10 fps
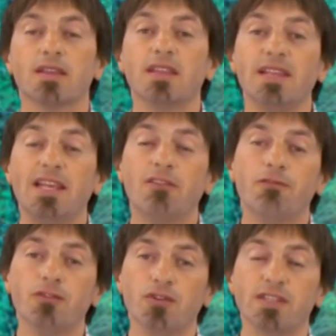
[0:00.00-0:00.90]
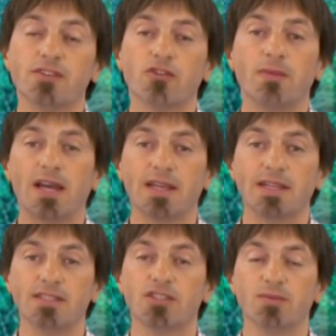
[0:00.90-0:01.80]
the native flute is a
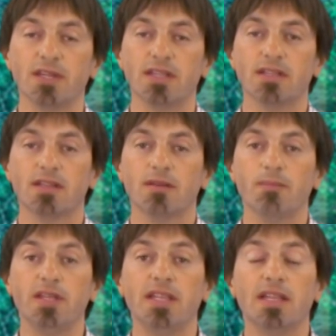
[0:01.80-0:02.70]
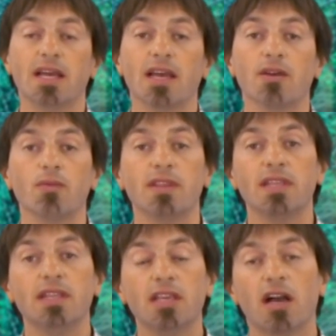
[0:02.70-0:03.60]
chromatic instrument, meaning that
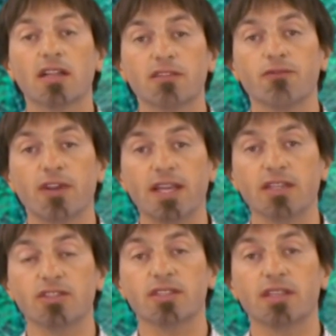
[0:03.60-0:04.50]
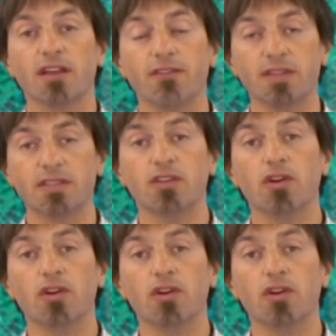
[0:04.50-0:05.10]
within the octave range of its